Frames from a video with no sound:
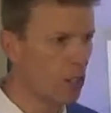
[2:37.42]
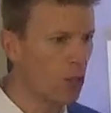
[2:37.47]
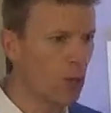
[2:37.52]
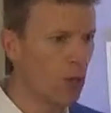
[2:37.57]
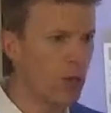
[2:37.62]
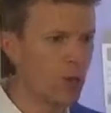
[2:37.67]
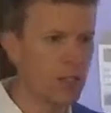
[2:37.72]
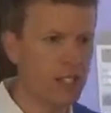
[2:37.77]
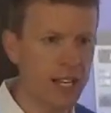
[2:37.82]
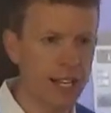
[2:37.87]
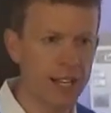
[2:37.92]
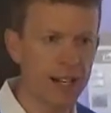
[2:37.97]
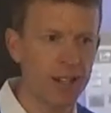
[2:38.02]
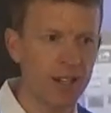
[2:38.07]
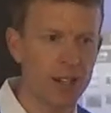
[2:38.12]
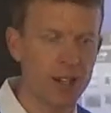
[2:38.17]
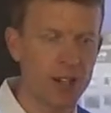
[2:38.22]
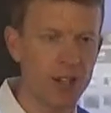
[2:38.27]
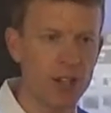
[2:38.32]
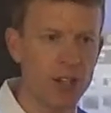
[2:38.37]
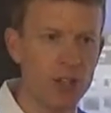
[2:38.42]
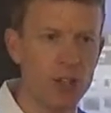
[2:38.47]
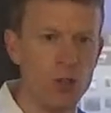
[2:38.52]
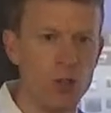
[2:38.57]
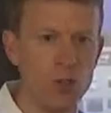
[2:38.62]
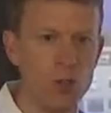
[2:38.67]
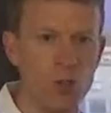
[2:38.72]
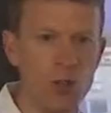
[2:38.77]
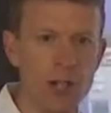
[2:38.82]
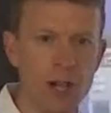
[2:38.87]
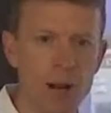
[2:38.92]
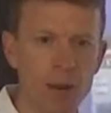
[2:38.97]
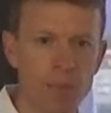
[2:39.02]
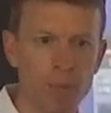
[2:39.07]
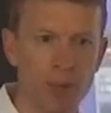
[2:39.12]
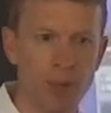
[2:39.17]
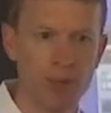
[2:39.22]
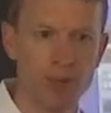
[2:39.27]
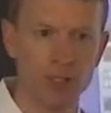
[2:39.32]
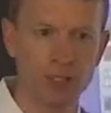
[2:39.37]
using the new
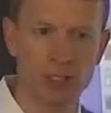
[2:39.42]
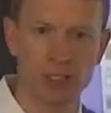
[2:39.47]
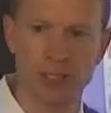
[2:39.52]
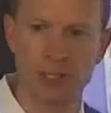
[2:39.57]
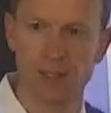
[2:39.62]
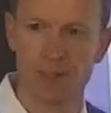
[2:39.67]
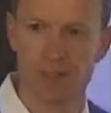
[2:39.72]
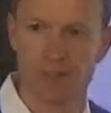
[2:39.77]
numbers.